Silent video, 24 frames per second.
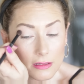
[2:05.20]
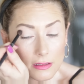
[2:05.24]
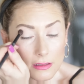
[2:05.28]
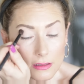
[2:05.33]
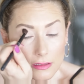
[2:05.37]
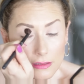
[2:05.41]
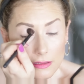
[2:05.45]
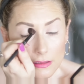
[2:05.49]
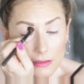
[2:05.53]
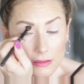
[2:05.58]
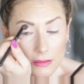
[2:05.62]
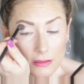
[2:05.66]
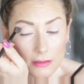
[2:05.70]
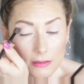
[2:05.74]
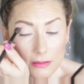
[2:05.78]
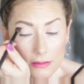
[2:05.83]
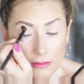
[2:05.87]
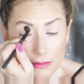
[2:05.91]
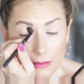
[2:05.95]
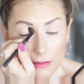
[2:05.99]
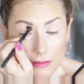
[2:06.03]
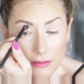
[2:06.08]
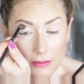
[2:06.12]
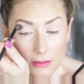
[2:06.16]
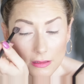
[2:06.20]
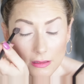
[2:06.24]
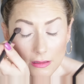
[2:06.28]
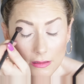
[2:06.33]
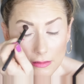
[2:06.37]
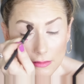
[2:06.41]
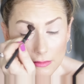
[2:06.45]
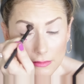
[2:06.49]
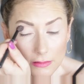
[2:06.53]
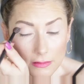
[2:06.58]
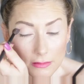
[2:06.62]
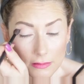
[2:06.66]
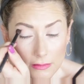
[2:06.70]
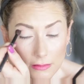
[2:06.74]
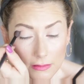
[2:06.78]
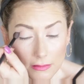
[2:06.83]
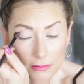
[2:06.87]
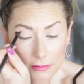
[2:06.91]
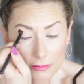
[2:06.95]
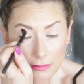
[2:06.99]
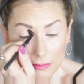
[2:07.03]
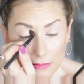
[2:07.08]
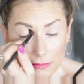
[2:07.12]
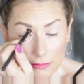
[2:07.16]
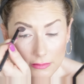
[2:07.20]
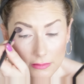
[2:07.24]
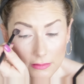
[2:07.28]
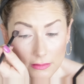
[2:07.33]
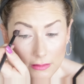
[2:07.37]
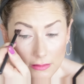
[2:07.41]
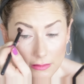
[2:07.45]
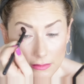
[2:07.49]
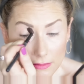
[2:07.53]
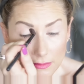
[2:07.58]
No one is speaking in this clip.